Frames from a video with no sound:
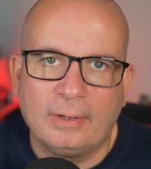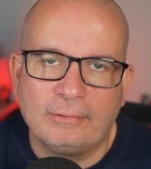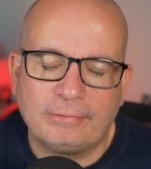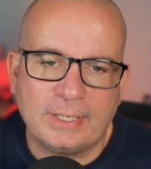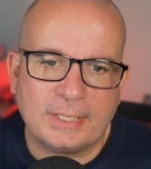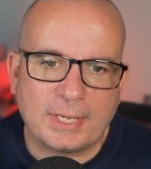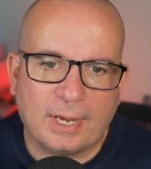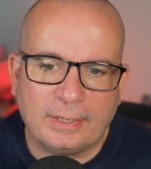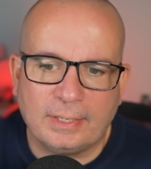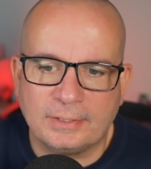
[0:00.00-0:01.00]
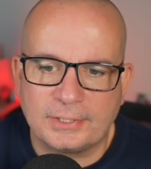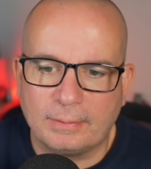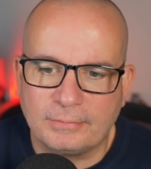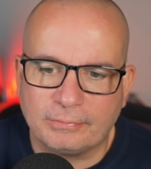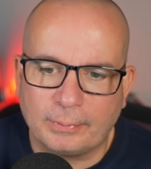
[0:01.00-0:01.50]
for Nissan in
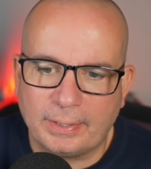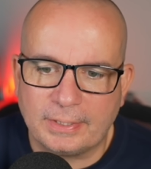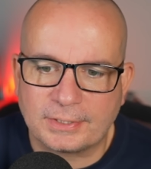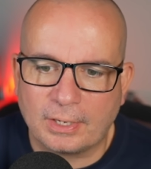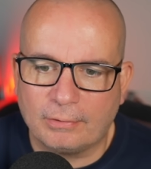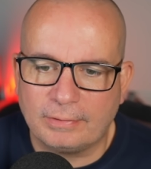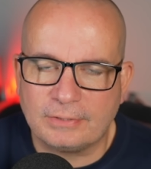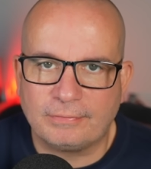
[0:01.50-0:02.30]
terms of where this car is